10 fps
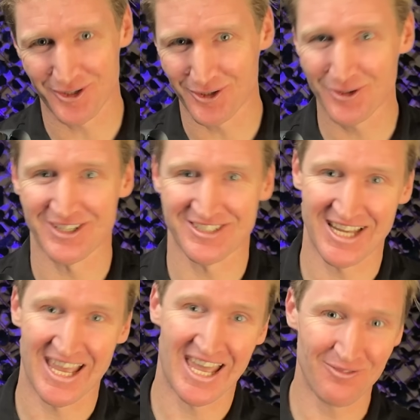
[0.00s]
you is going
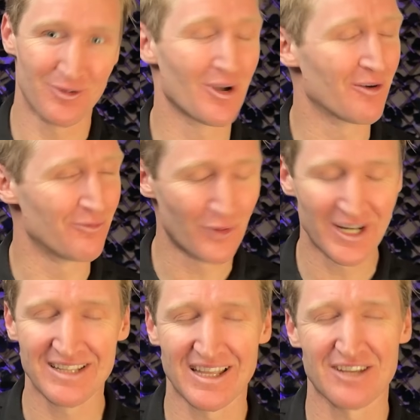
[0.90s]
to have you
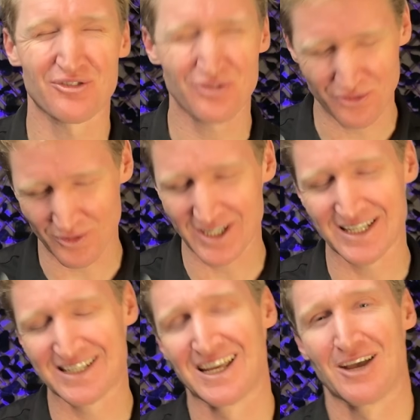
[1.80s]
avoiding that
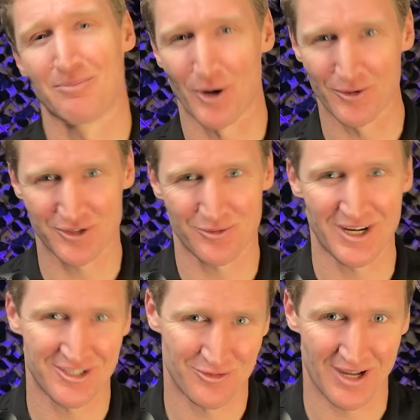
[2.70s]
dreaded post
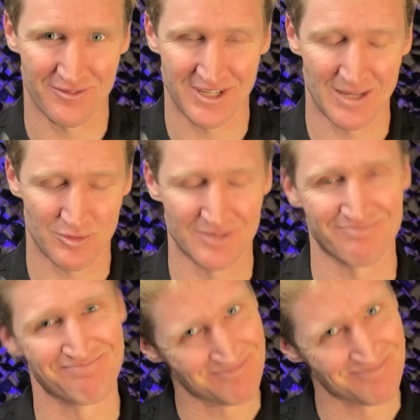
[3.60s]
race Strava caption,